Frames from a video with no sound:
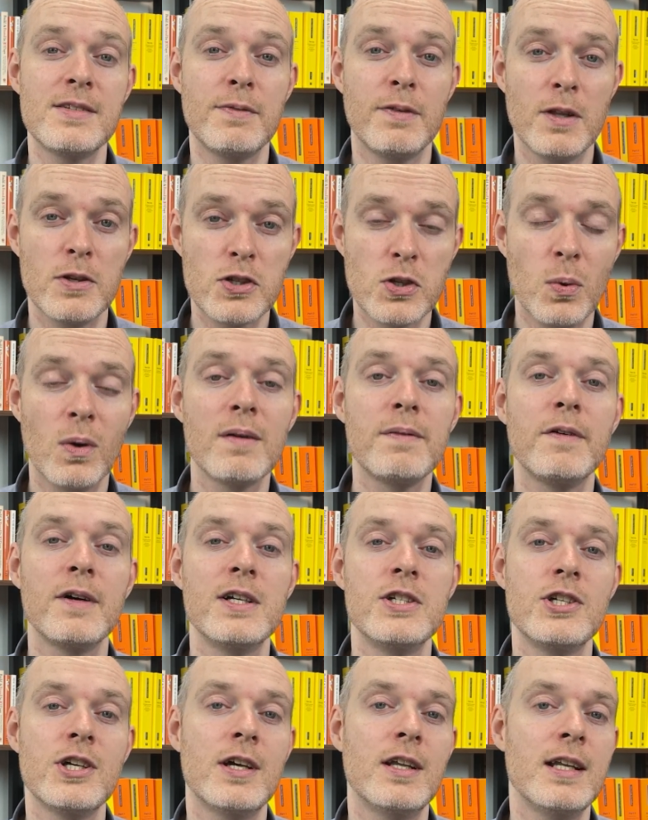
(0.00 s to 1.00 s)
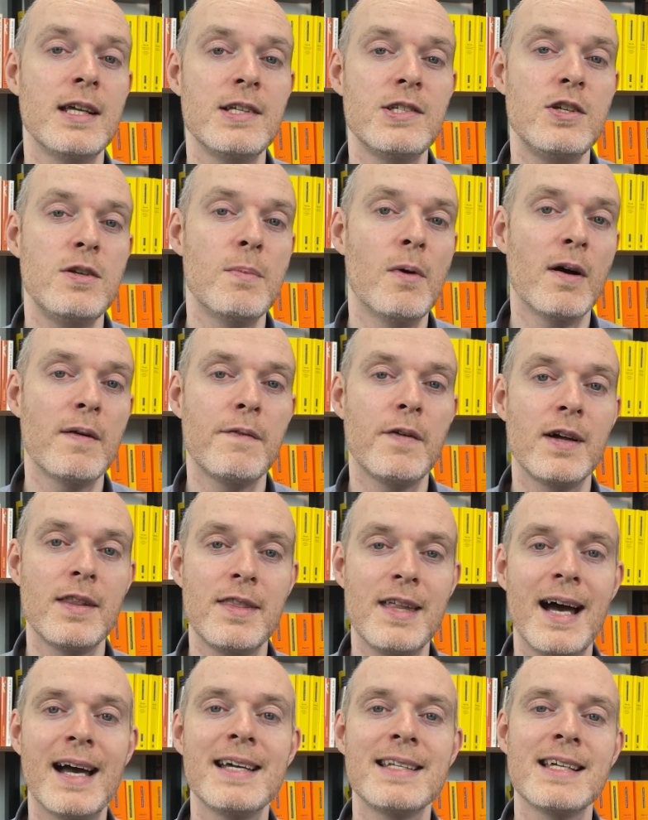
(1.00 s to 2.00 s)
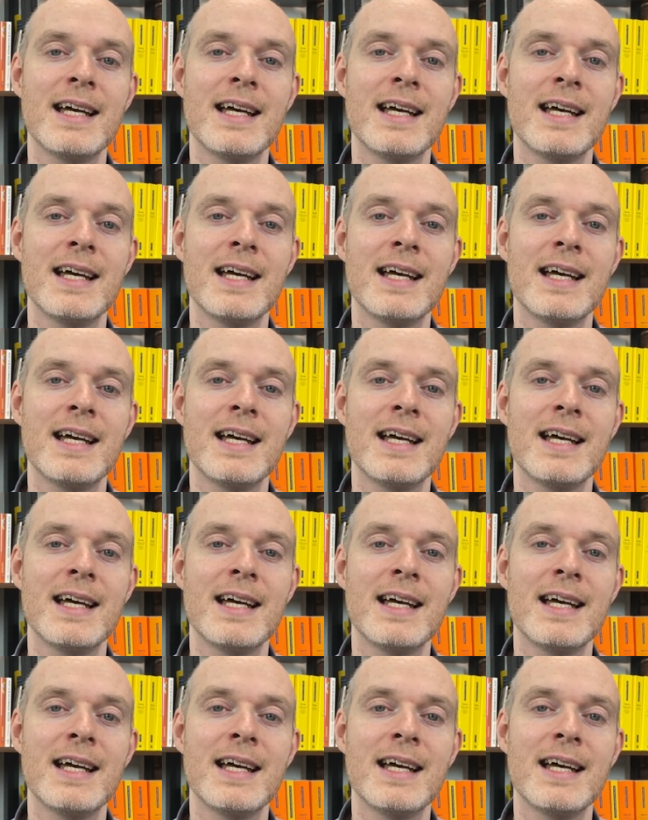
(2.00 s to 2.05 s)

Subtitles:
for those qualifying journeys, you might find that is